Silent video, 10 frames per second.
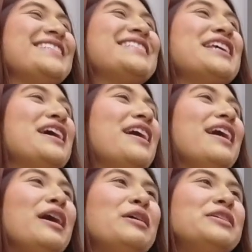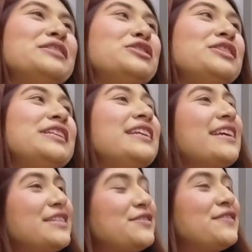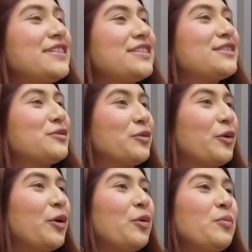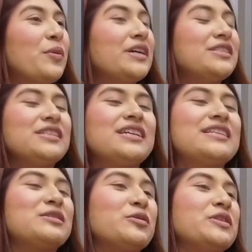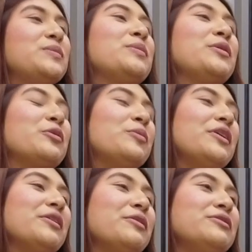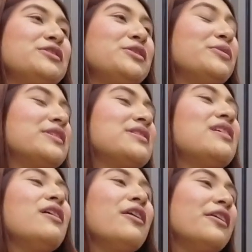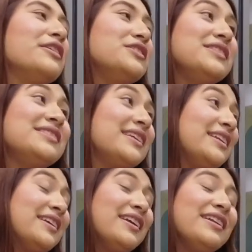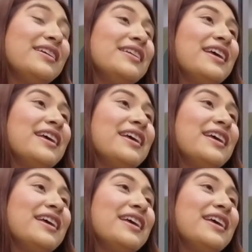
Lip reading: Yes. She didn't get to finish school, but she has always been my role model. She works hard, she's dedicated,